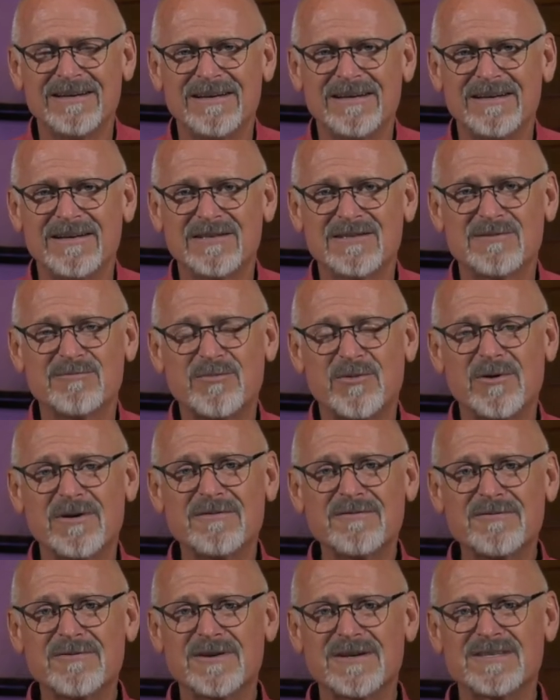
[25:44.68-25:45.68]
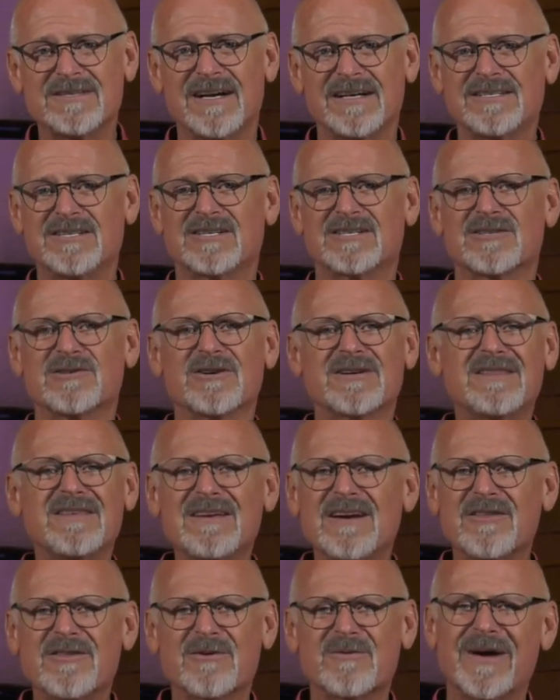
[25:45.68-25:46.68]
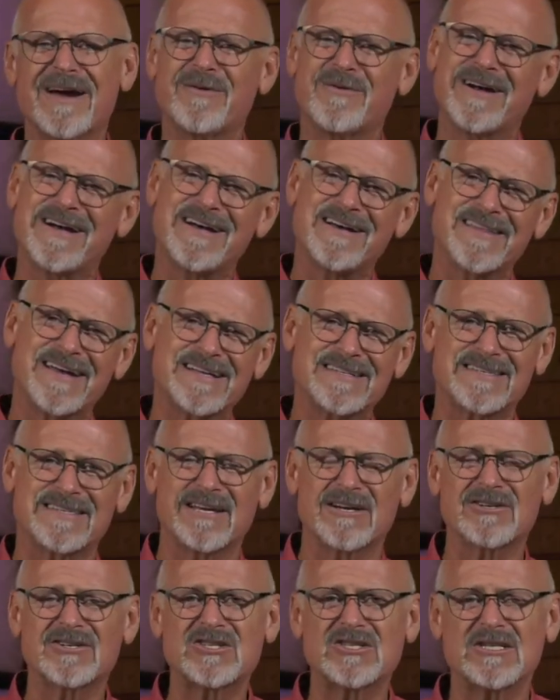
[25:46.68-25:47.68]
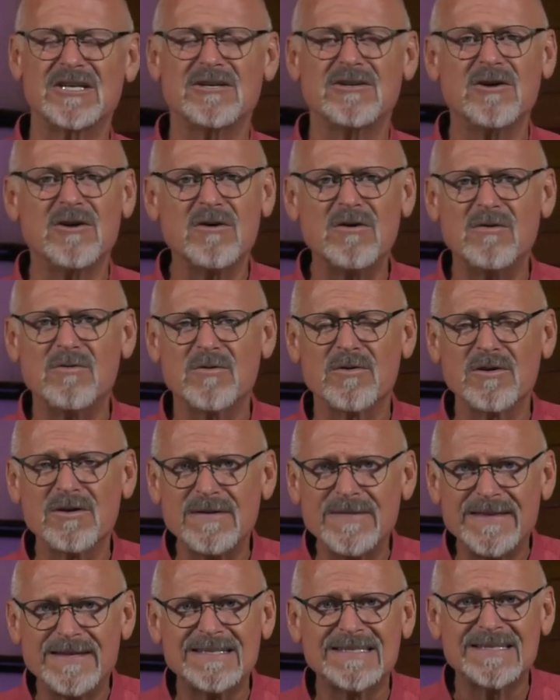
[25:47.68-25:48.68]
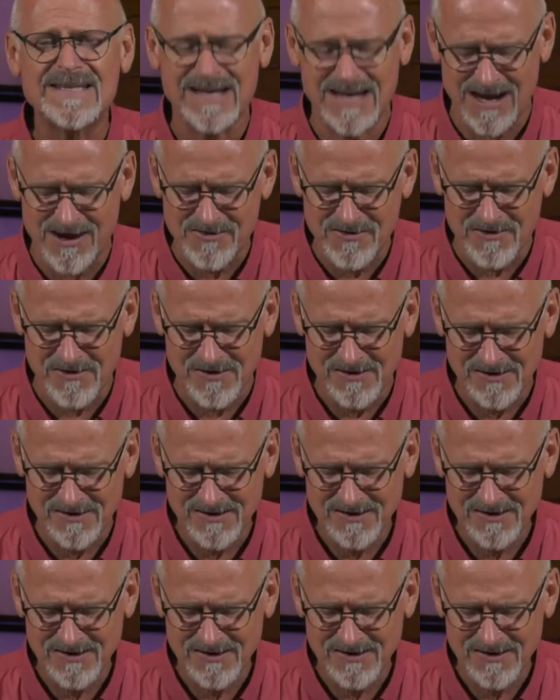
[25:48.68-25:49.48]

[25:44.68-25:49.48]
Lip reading: And it's important for us not to just look the other way. Well, that's their sin. No, we're in this together.